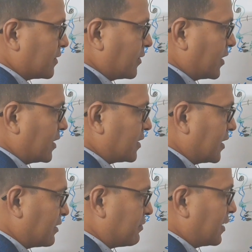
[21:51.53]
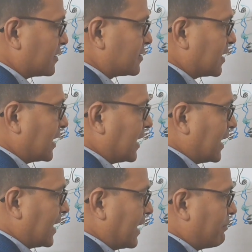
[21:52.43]
Okay, that means
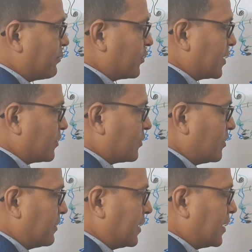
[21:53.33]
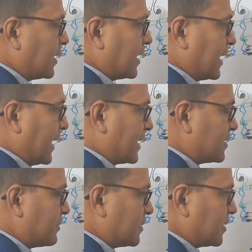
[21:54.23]
RAB protein will be
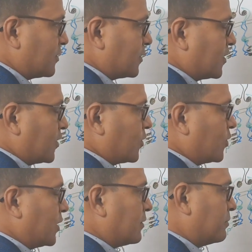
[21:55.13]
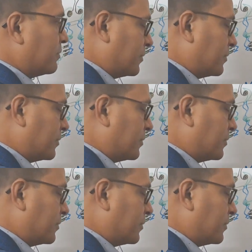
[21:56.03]
active with